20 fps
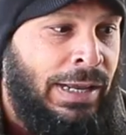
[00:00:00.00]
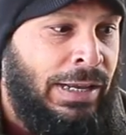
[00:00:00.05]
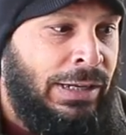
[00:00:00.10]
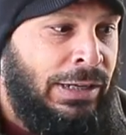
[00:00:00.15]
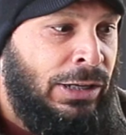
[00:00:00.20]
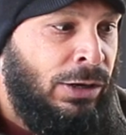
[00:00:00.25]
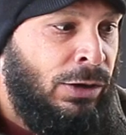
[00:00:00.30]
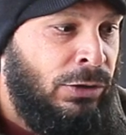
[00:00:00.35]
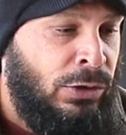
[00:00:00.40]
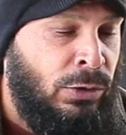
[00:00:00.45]

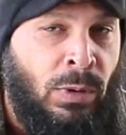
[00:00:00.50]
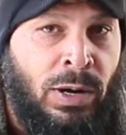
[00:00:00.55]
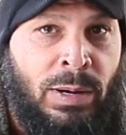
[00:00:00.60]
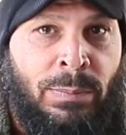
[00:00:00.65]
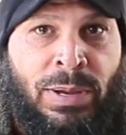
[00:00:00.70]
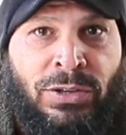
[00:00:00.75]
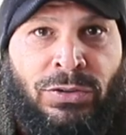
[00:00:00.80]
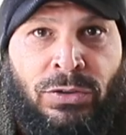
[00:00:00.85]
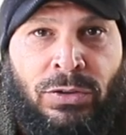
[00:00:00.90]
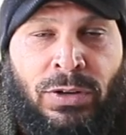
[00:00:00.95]
you know, you want to
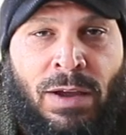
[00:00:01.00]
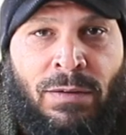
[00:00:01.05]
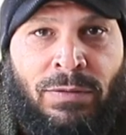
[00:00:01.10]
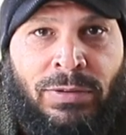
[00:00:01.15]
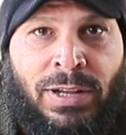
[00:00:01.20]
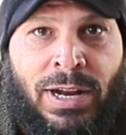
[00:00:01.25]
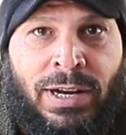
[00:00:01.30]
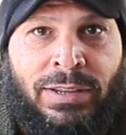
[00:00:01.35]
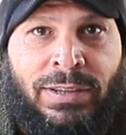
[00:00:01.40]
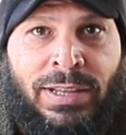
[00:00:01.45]
make sure you have a
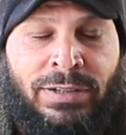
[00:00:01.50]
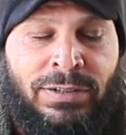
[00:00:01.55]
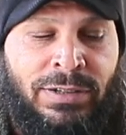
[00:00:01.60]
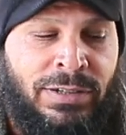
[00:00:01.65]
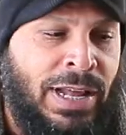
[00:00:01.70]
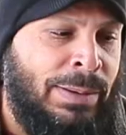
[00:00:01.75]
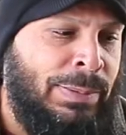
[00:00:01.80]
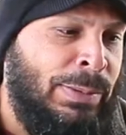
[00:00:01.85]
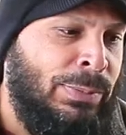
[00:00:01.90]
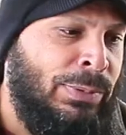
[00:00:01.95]
lot of things. A
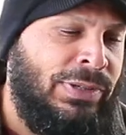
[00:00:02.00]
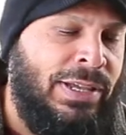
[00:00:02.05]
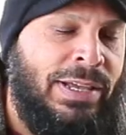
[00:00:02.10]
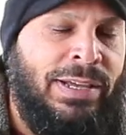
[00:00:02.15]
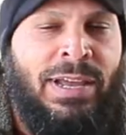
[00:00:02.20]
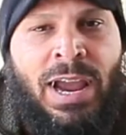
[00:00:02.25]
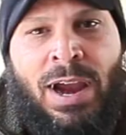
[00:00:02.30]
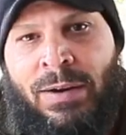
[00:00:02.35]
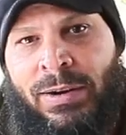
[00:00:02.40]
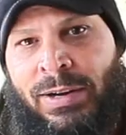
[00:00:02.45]
lot of people say,
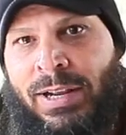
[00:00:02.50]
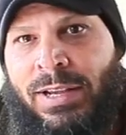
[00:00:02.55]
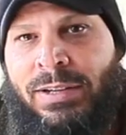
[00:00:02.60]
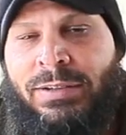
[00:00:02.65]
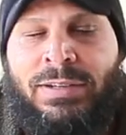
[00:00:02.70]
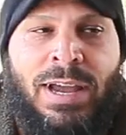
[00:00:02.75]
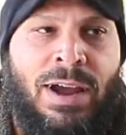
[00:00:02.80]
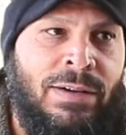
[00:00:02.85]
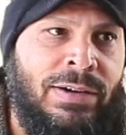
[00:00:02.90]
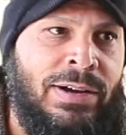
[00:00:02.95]
carry this,
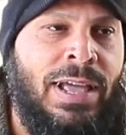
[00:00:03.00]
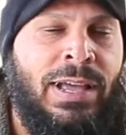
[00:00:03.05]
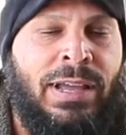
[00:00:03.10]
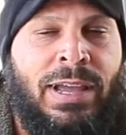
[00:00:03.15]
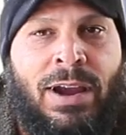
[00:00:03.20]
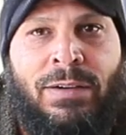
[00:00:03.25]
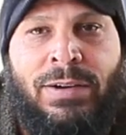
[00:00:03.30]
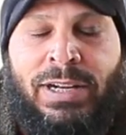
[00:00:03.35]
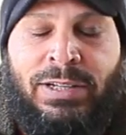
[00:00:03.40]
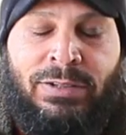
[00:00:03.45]
carry that,
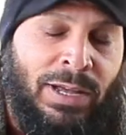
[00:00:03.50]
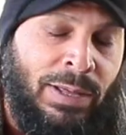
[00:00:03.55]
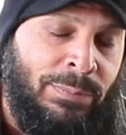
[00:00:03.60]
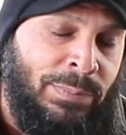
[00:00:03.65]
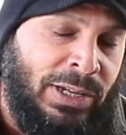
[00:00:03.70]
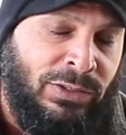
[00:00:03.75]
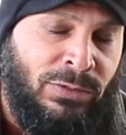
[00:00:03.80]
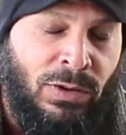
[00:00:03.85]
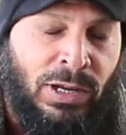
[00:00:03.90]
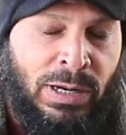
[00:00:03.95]
carry this. So I'm
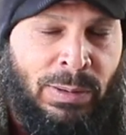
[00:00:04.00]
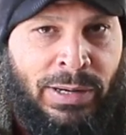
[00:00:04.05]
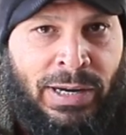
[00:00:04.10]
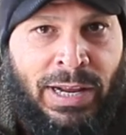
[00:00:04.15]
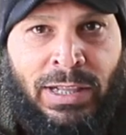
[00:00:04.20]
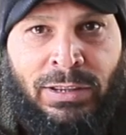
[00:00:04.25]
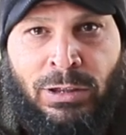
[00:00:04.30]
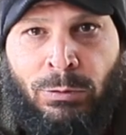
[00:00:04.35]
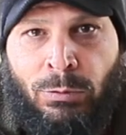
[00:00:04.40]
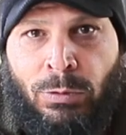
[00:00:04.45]
not talking about an
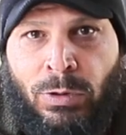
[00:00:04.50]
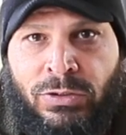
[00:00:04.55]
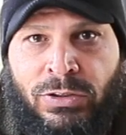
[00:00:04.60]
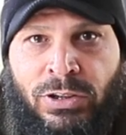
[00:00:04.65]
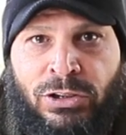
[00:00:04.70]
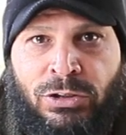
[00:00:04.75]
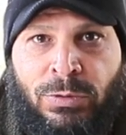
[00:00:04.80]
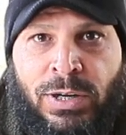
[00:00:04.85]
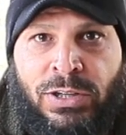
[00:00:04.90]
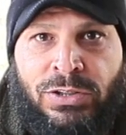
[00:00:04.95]
end of the world
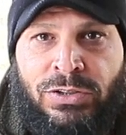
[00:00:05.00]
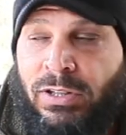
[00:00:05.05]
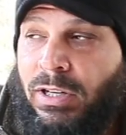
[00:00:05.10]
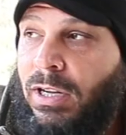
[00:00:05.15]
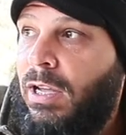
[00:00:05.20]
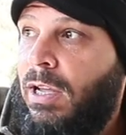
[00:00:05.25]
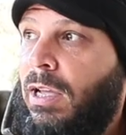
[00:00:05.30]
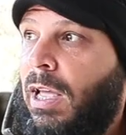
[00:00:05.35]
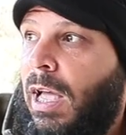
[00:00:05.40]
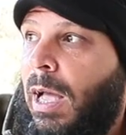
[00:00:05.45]
situation.
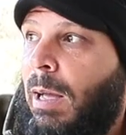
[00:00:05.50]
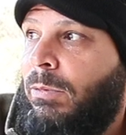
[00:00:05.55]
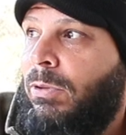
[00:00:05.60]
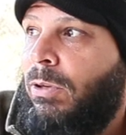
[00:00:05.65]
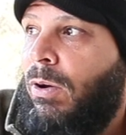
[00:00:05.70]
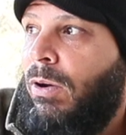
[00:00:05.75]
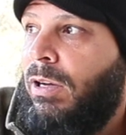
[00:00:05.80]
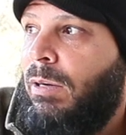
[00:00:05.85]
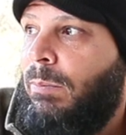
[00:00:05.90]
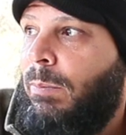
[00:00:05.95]
I'm
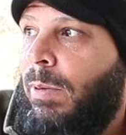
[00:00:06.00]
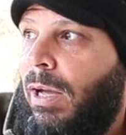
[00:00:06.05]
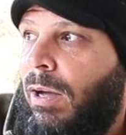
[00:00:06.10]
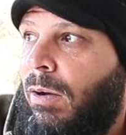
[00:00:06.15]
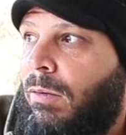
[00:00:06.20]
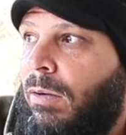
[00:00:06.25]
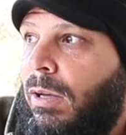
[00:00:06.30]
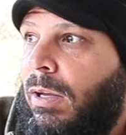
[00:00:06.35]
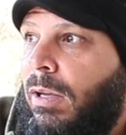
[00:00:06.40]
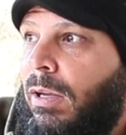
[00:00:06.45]
talking
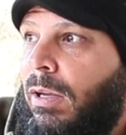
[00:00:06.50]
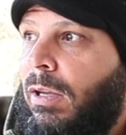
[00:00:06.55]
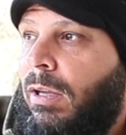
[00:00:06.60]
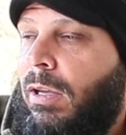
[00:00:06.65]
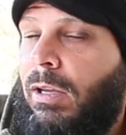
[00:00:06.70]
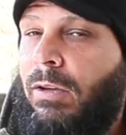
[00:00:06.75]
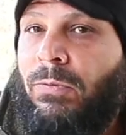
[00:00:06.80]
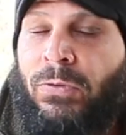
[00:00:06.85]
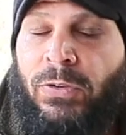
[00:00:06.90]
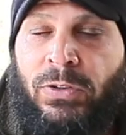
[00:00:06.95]
about
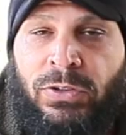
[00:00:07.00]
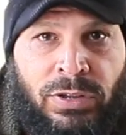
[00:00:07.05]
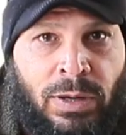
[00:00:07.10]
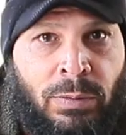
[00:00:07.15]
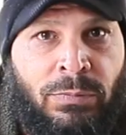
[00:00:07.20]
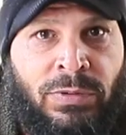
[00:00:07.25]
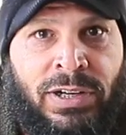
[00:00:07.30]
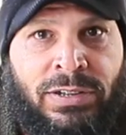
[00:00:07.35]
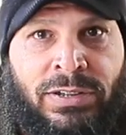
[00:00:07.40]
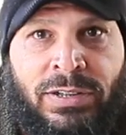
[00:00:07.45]
if for
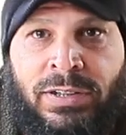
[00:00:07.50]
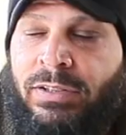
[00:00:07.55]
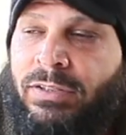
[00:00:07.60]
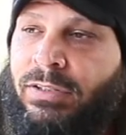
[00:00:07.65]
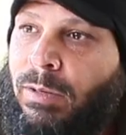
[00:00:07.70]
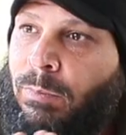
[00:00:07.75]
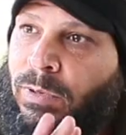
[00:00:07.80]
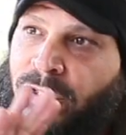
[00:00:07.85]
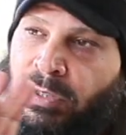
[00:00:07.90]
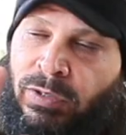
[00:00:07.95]
some reason
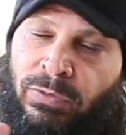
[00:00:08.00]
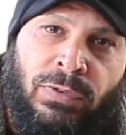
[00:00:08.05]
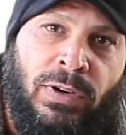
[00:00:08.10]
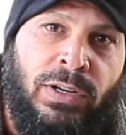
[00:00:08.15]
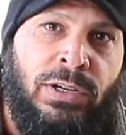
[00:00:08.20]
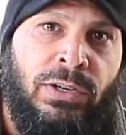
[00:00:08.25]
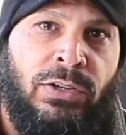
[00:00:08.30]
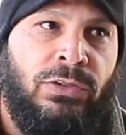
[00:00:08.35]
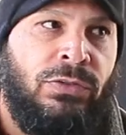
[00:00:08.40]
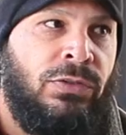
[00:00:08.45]
someone's in front
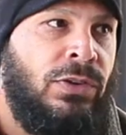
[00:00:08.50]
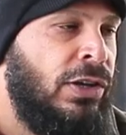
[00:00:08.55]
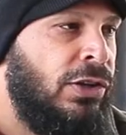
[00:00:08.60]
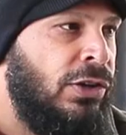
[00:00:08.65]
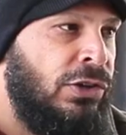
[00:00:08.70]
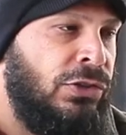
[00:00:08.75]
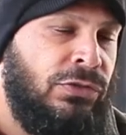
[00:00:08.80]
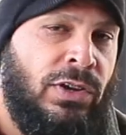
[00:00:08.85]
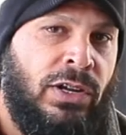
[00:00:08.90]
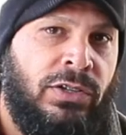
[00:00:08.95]
of your truck,
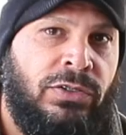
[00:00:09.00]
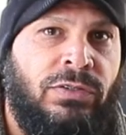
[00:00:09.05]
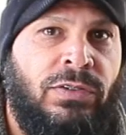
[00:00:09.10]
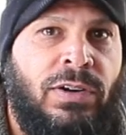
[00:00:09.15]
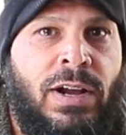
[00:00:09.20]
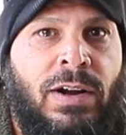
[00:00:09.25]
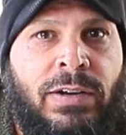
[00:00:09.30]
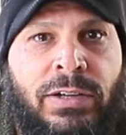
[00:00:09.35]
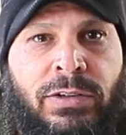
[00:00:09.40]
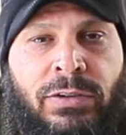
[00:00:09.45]
your truck's
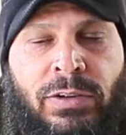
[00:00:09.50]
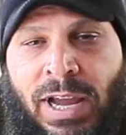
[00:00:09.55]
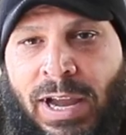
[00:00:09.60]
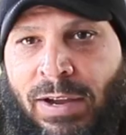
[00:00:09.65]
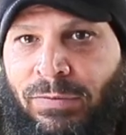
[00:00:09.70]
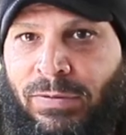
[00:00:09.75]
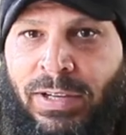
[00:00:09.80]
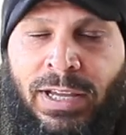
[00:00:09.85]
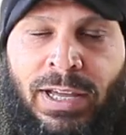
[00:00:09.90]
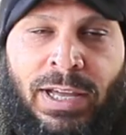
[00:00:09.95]
surrounded, you
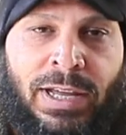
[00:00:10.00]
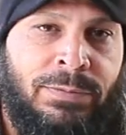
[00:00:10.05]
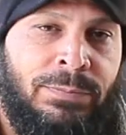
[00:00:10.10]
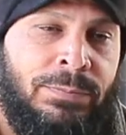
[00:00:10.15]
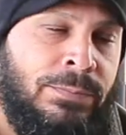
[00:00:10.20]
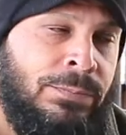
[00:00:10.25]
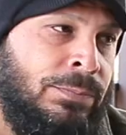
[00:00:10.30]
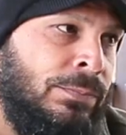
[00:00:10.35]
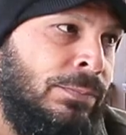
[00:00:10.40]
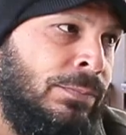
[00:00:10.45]
have to get
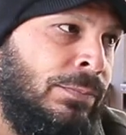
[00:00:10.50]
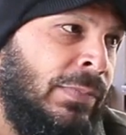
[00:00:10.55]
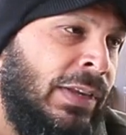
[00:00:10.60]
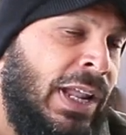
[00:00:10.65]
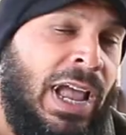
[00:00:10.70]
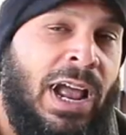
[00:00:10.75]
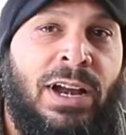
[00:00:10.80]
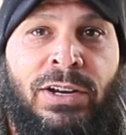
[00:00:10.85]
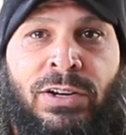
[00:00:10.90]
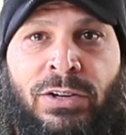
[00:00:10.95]

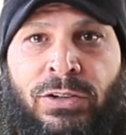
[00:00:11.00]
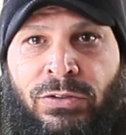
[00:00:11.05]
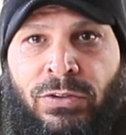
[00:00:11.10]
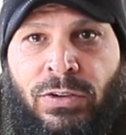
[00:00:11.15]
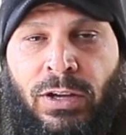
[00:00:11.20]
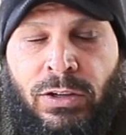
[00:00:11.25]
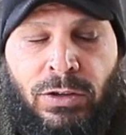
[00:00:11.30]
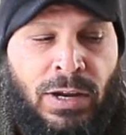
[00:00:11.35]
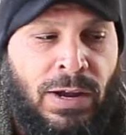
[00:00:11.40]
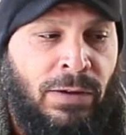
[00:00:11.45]
out of your
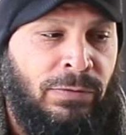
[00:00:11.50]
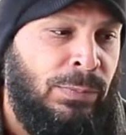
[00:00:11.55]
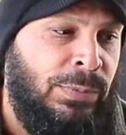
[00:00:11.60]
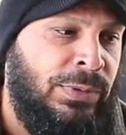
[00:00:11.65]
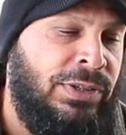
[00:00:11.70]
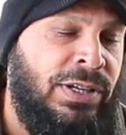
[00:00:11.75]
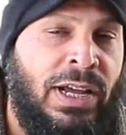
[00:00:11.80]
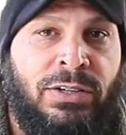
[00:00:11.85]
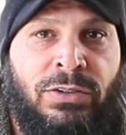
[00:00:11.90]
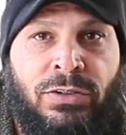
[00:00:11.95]
truck. You have to
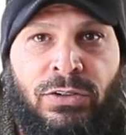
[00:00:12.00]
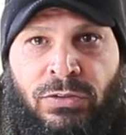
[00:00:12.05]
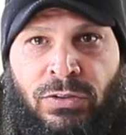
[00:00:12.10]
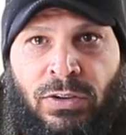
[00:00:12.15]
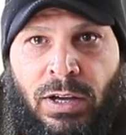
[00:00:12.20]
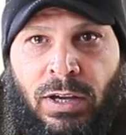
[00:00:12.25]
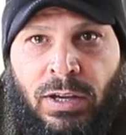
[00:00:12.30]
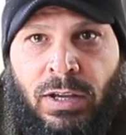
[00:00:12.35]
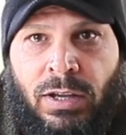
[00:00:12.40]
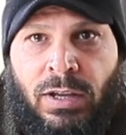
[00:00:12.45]
protect your
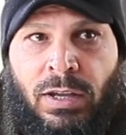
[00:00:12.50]
truck.